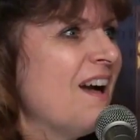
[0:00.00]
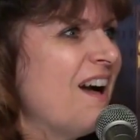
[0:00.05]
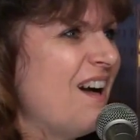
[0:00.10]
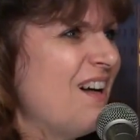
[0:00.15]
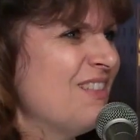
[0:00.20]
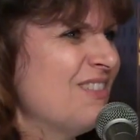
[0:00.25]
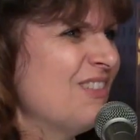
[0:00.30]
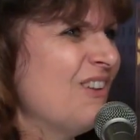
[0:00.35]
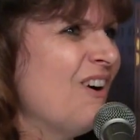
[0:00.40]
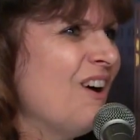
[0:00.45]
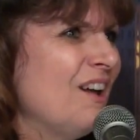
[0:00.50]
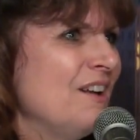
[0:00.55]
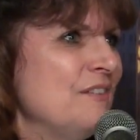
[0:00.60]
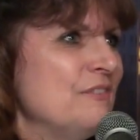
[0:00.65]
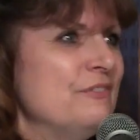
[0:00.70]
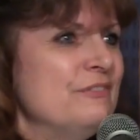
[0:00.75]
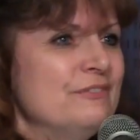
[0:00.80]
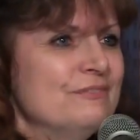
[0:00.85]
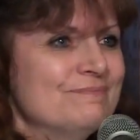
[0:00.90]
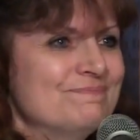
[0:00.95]
a lot
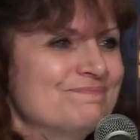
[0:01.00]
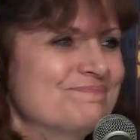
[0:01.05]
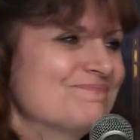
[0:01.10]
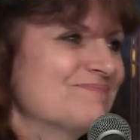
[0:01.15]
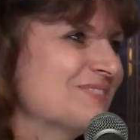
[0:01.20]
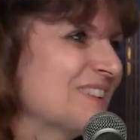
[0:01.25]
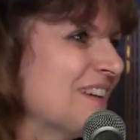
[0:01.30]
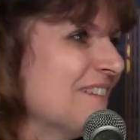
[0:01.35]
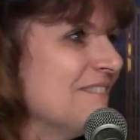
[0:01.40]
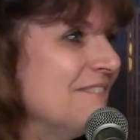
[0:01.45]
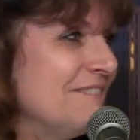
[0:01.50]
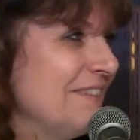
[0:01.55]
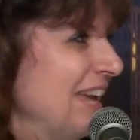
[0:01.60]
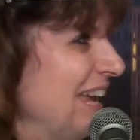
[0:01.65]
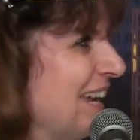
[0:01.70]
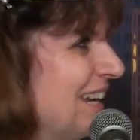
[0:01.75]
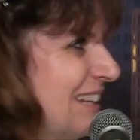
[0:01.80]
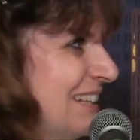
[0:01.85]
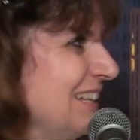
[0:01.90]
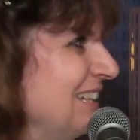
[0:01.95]
of
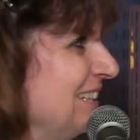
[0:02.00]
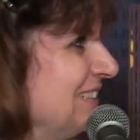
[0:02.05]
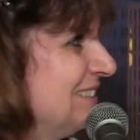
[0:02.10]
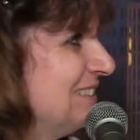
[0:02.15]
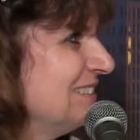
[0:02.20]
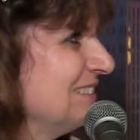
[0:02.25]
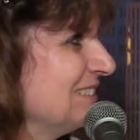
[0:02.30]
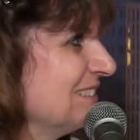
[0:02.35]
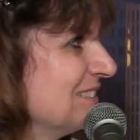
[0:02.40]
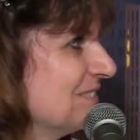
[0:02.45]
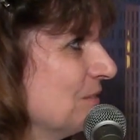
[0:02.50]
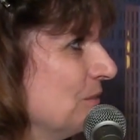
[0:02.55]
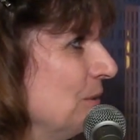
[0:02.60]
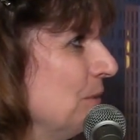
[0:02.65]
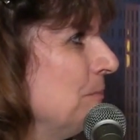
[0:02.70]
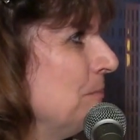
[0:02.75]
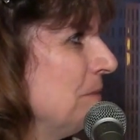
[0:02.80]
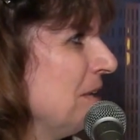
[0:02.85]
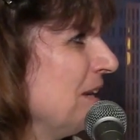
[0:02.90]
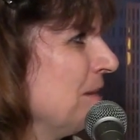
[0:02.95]
fakeness
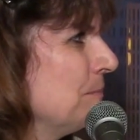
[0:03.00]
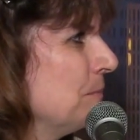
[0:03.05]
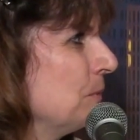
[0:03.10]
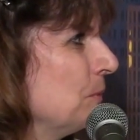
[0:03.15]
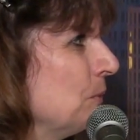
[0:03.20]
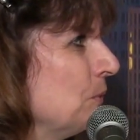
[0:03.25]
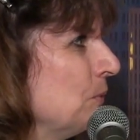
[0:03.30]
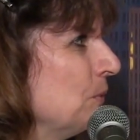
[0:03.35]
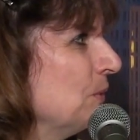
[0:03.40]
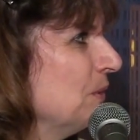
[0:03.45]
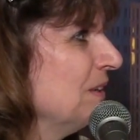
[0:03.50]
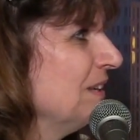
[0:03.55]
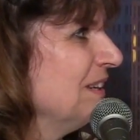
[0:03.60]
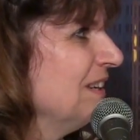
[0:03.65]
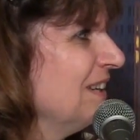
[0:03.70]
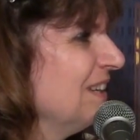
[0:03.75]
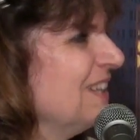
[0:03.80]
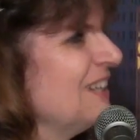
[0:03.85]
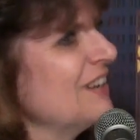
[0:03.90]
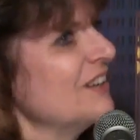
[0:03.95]
with people.
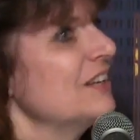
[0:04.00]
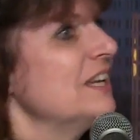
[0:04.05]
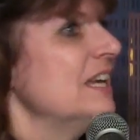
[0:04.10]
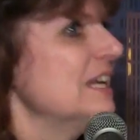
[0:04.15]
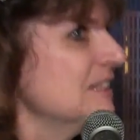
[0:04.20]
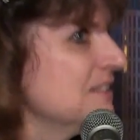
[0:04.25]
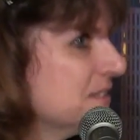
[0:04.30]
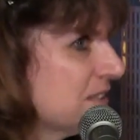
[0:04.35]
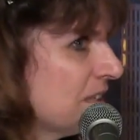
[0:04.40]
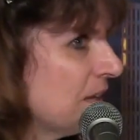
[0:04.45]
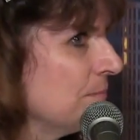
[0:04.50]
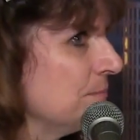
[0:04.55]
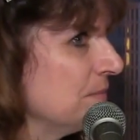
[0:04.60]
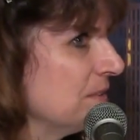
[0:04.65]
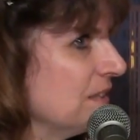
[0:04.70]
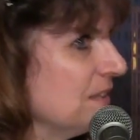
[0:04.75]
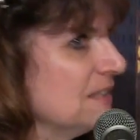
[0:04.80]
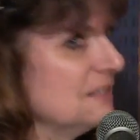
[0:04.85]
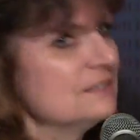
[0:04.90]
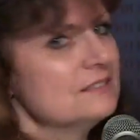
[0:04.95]
Kiss up
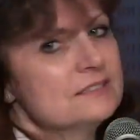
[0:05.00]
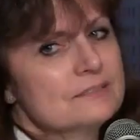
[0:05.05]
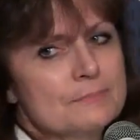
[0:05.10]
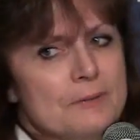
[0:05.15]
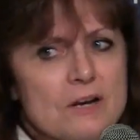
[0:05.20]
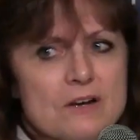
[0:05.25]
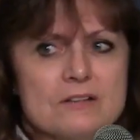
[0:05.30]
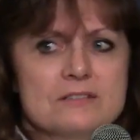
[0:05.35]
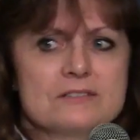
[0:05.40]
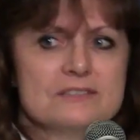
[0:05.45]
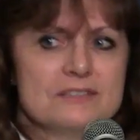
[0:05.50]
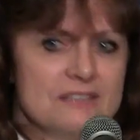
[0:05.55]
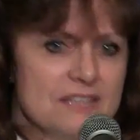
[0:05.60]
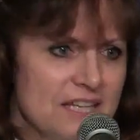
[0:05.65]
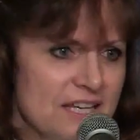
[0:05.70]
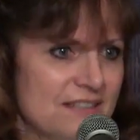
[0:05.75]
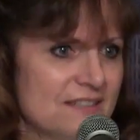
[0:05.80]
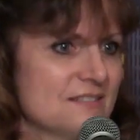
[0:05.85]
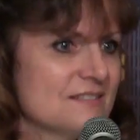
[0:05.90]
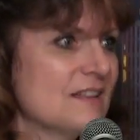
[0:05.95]
to this person,
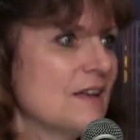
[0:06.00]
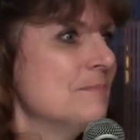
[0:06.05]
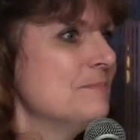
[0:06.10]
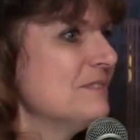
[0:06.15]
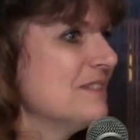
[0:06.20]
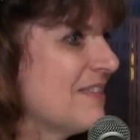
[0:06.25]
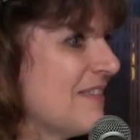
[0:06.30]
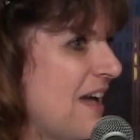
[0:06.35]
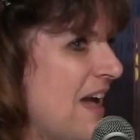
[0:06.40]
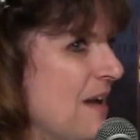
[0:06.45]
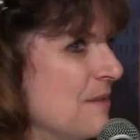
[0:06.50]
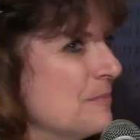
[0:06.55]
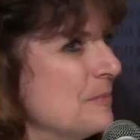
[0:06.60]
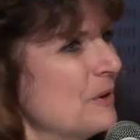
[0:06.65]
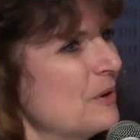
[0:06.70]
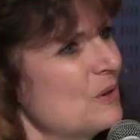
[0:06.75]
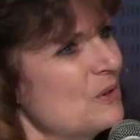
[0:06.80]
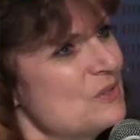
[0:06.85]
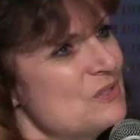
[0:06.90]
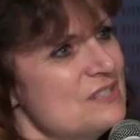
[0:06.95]
kiss up to that
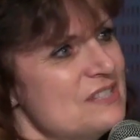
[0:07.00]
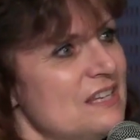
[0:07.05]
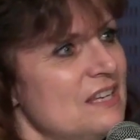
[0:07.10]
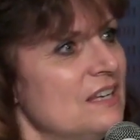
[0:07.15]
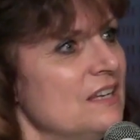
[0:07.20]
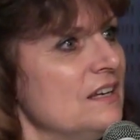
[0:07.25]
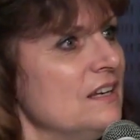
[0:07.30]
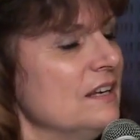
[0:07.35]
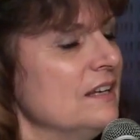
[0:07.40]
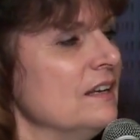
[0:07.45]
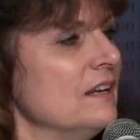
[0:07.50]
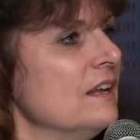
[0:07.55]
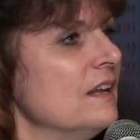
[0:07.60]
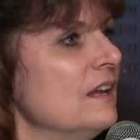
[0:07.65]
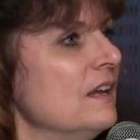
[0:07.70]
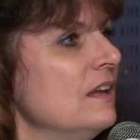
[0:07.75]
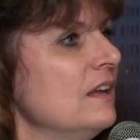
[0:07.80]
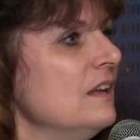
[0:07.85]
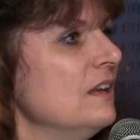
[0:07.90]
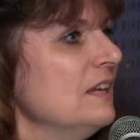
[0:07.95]
person,
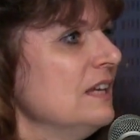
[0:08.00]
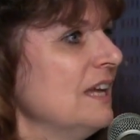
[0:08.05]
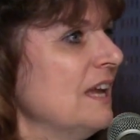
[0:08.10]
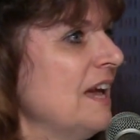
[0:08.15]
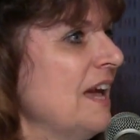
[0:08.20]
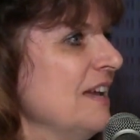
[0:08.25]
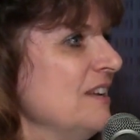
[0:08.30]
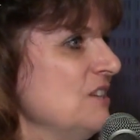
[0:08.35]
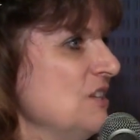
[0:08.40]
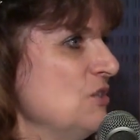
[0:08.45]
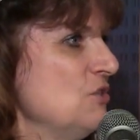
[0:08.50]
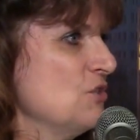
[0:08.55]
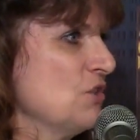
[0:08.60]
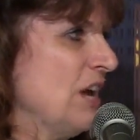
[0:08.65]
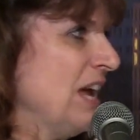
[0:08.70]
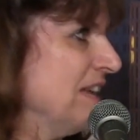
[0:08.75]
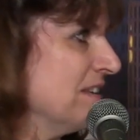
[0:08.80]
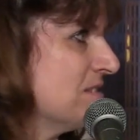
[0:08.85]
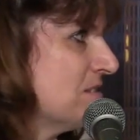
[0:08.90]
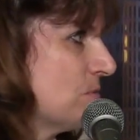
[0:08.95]
and you had to
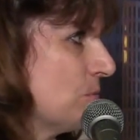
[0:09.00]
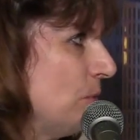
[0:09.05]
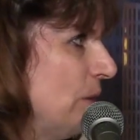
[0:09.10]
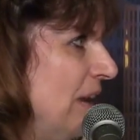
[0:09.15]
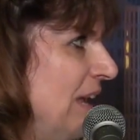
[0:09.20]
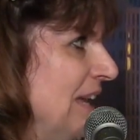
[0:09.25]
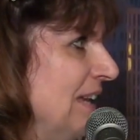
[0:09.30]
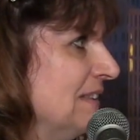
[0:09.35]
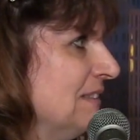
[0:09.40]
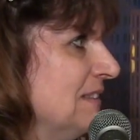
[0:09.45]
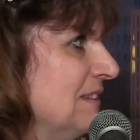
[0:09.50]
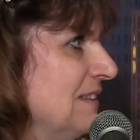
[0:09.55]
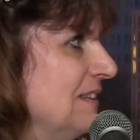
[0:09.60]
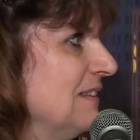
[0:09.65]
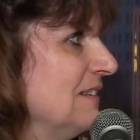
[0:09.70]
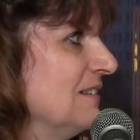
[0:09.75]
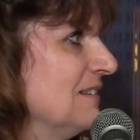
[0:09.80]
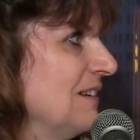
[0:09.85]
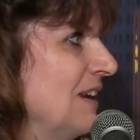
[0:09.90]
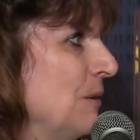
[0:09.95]
dress ways
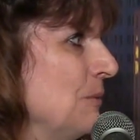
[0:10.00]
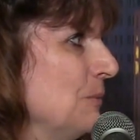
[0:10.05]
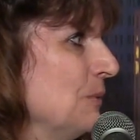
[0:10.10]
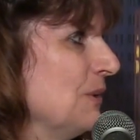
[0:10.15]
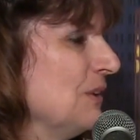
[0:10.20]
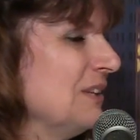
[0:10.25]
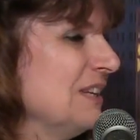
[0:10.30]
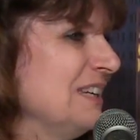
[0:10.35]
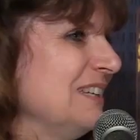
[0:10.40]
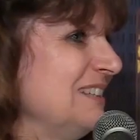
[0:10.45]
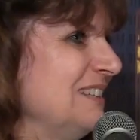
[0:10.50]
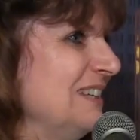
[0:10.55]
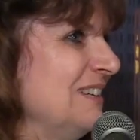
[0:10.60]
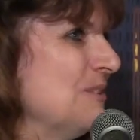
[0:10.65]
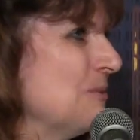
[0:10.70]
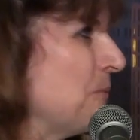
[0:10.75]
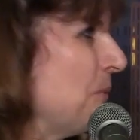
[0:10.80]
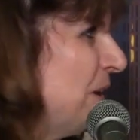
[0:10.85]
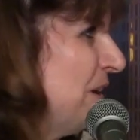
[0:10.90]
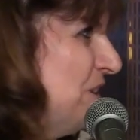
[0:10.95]
that I really
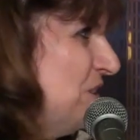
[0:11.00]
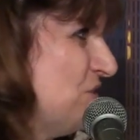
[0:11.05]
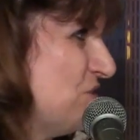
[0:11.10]
didn't want to